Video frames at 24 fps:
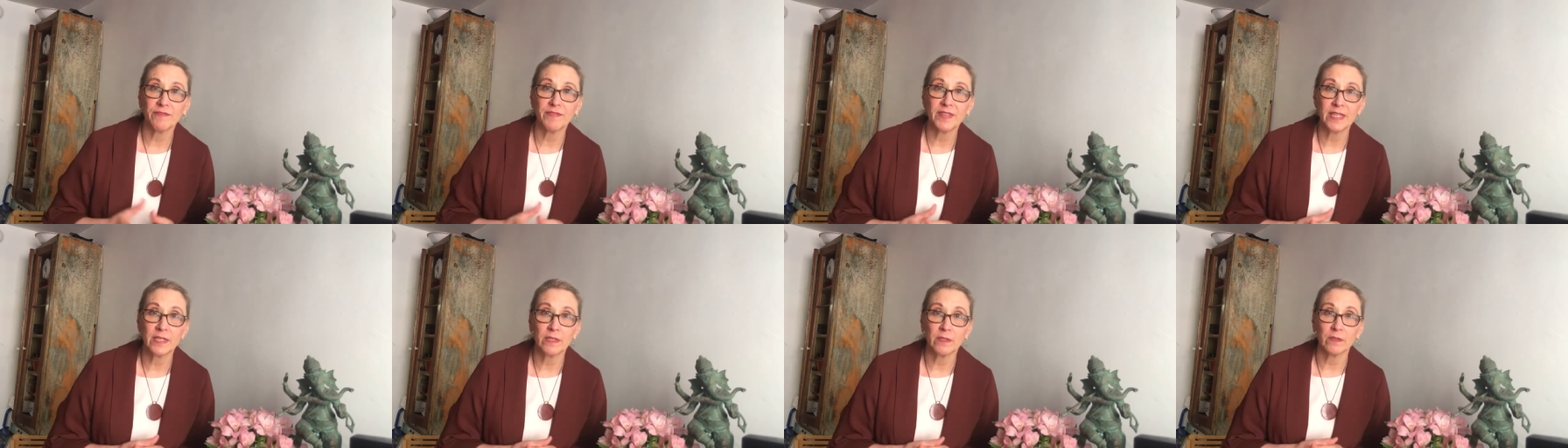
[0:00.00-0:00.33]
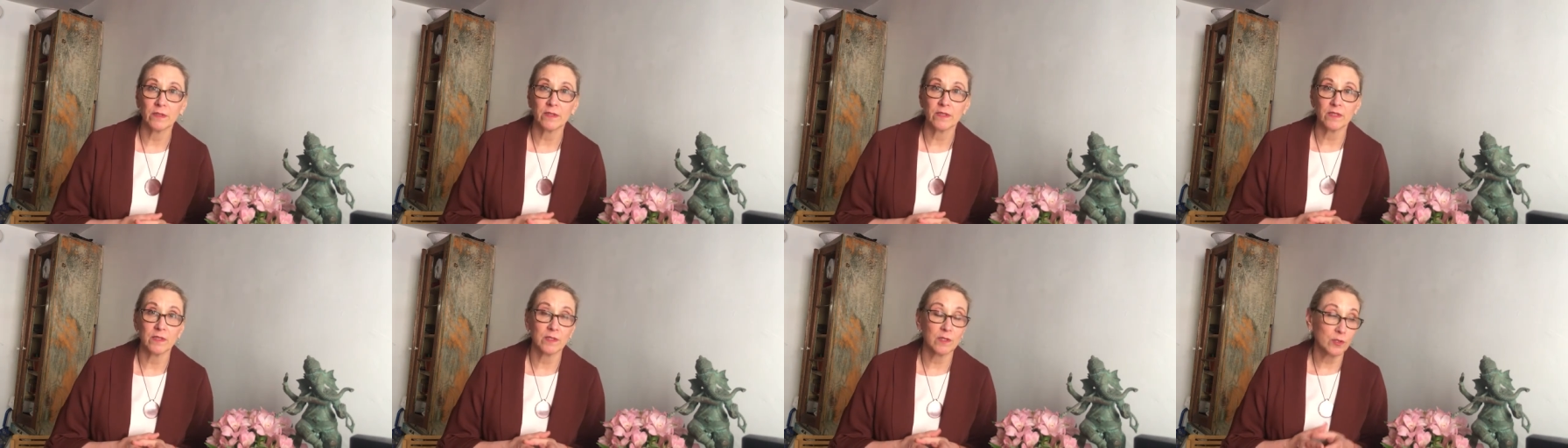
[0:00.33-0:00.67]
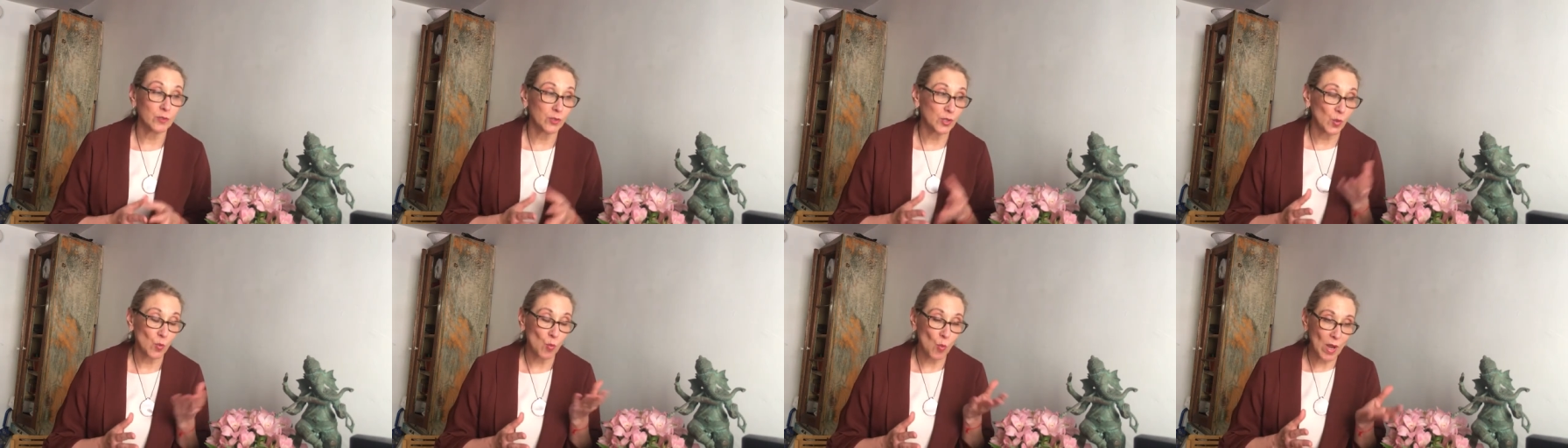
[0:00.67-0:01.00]
fields,
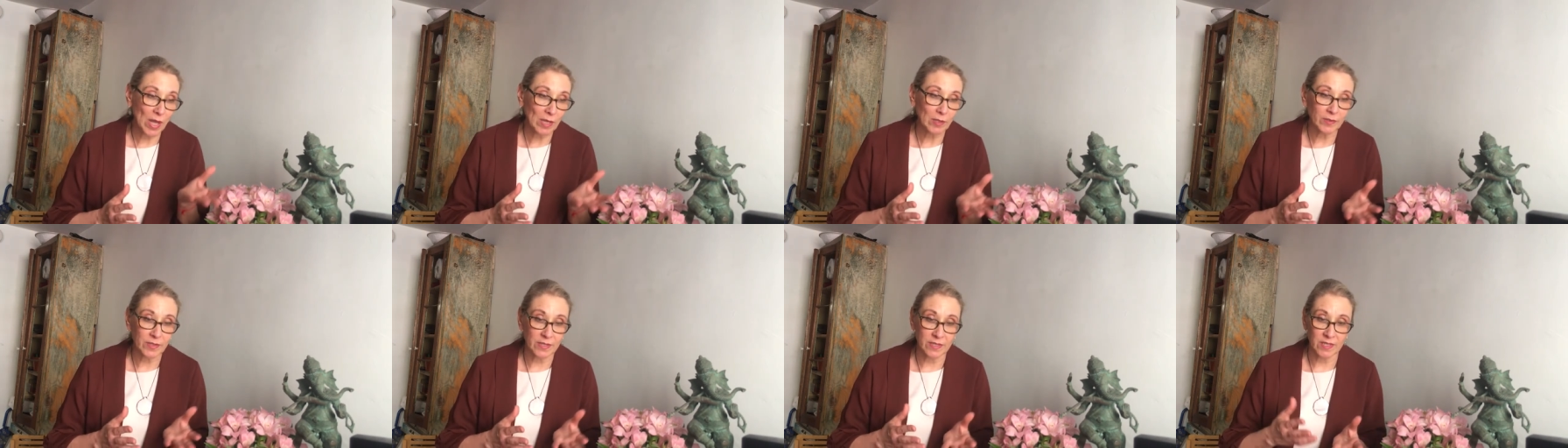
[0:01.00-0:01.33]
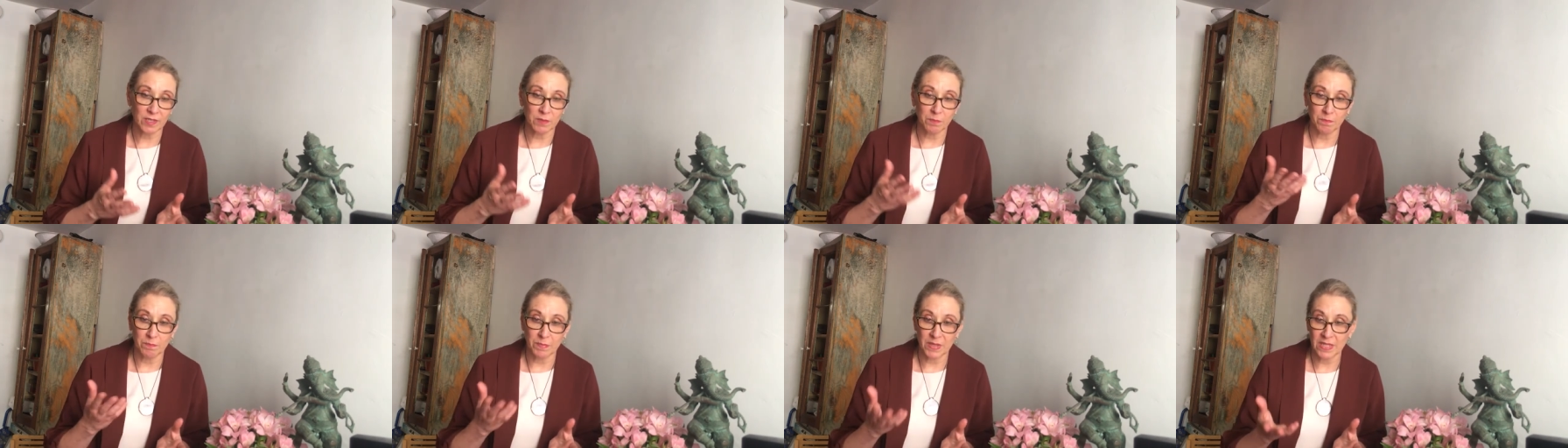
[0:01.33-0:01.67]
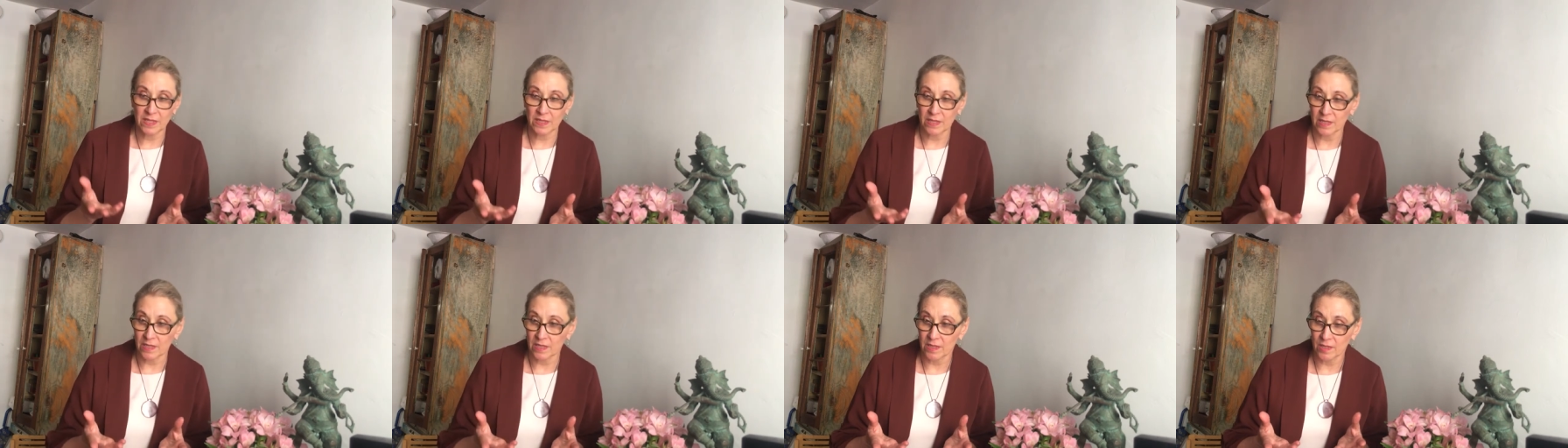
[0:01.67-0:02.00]
including wellness,
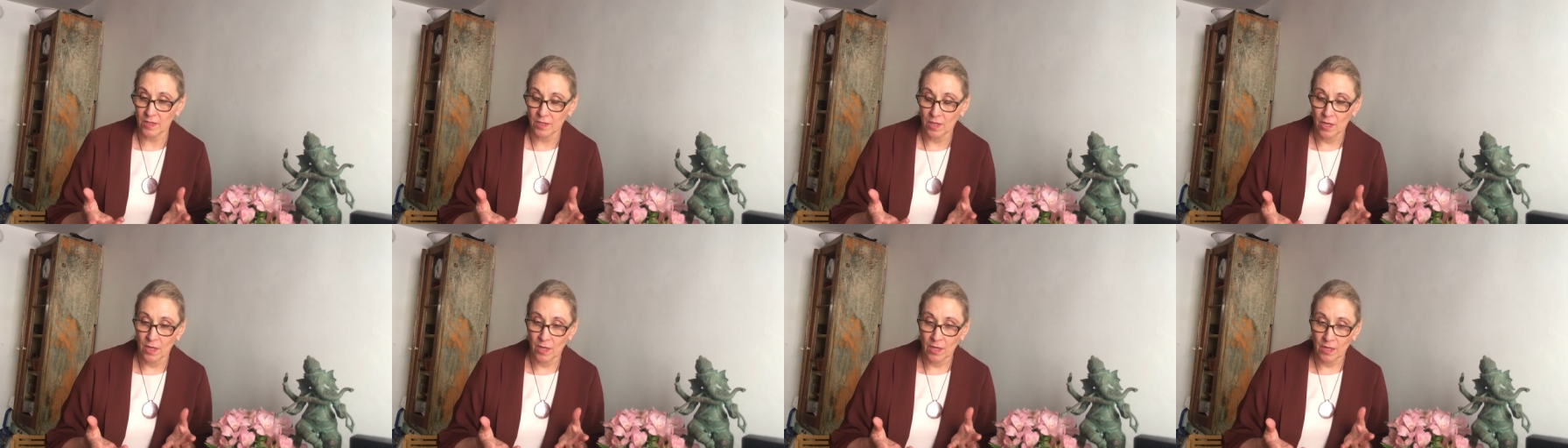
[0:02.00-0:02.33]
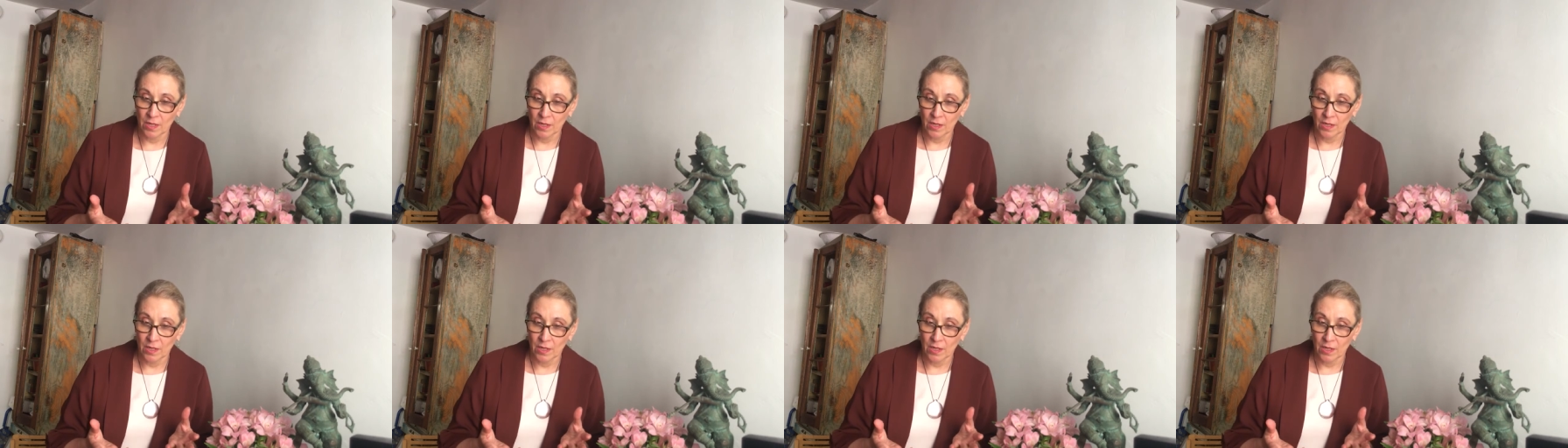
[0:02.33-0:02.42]
business,